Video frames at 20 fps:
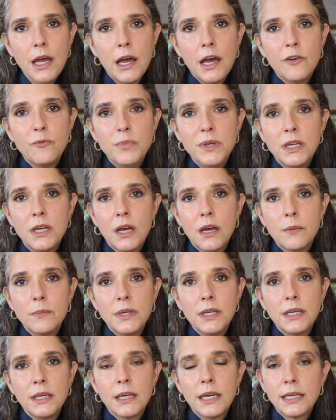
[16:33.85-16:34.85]
of
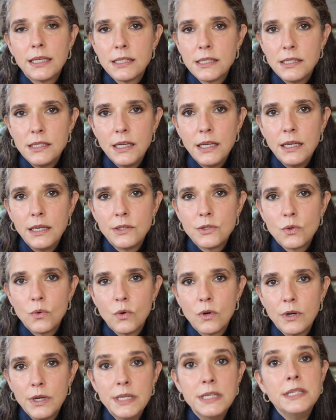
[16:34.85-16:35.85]
becoming extinct
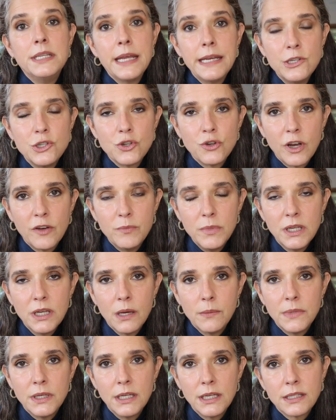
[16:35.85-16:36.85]
or in in danger of
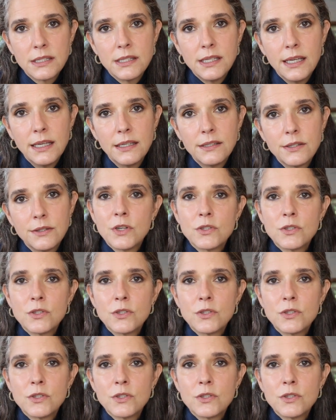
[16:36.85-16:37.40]
becoming extinct.